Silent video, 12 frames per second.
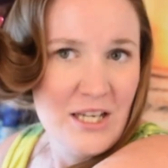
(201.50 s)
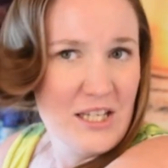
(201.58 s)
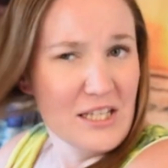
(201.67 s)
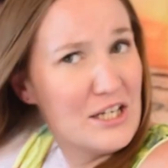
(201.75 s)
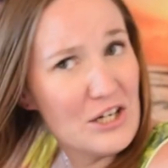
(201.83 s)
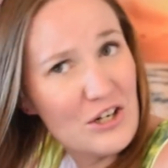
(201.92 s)

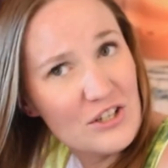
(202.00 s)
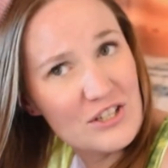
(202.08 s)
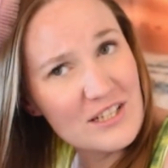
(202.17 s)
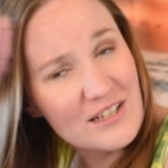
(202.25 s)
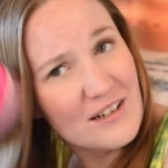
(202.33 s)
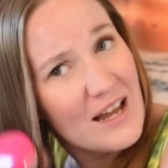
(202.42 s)
years,
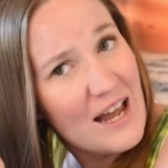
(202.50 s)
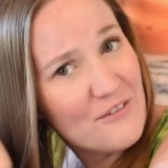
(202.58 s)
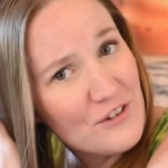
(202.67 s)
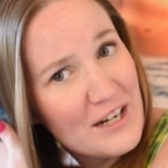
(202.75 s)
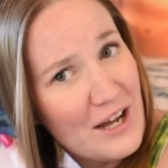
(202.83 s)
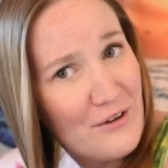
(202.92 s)
and
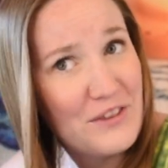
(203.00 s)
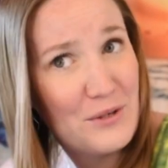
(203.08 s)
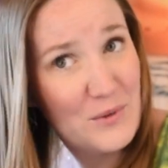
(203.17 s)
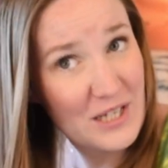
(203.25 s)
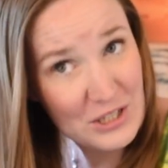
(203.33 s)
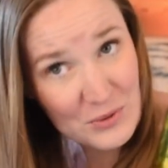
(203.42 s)
every now and then
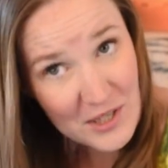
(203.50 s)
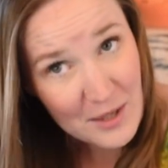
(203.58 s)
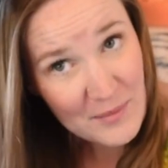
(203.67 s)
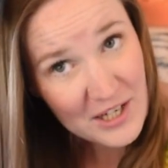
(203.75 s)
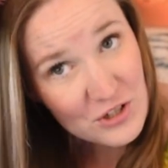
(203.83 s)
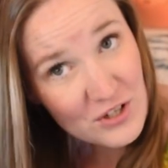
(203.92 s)
when I do get
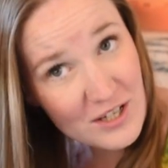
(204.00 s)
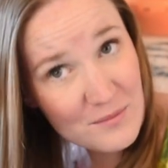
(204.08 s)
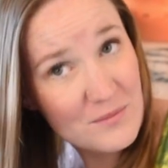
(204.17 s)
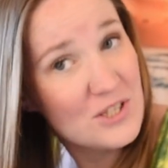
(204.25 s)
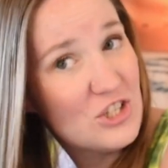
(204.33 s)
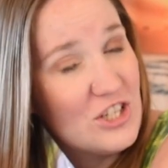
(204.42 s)
my
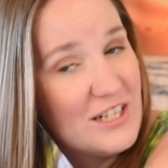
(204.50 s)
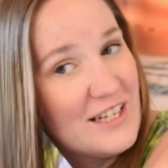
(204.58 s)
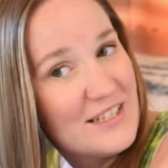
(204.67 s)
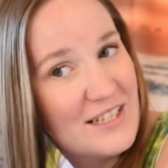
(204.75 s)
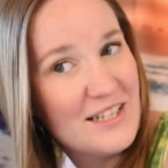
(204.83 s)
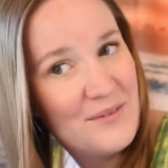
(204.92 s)
trims, she
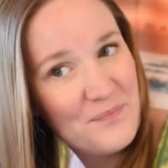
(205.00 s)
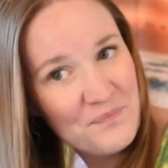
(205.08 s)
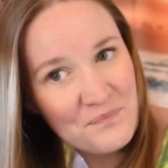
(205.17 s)
does it.